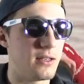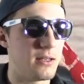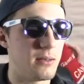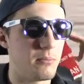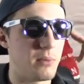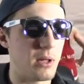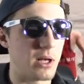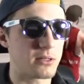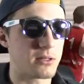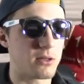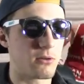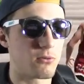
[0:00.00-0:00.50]

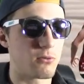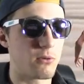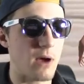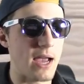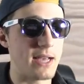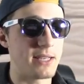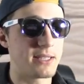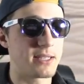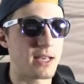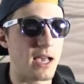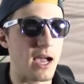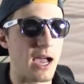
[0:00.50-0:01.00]
Block the
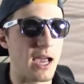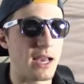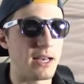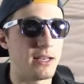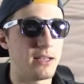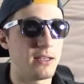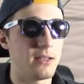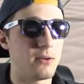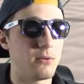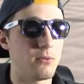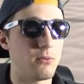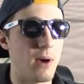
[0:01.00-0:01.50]
right side.
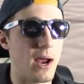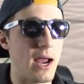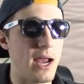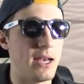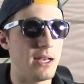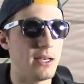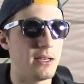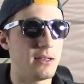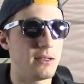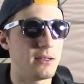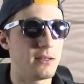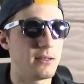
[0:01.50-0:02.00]

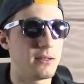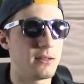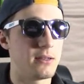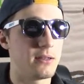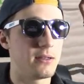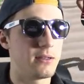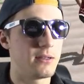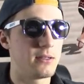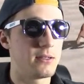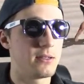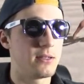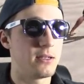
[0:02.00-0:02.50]
Wait.
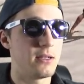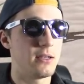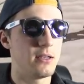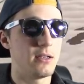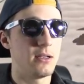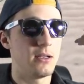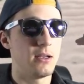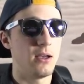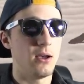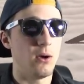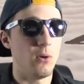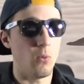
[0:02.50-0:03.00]

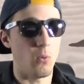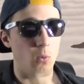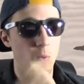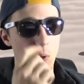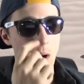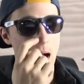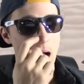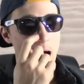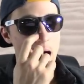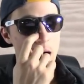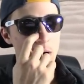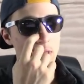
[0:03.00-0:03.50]

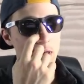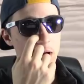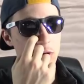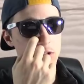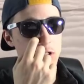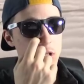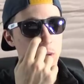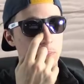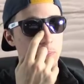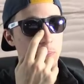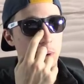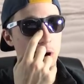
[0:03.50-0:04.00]
Wow, that
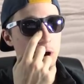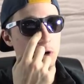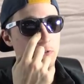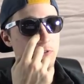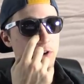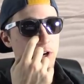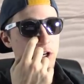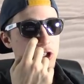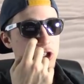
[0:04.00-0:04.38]
was a perfect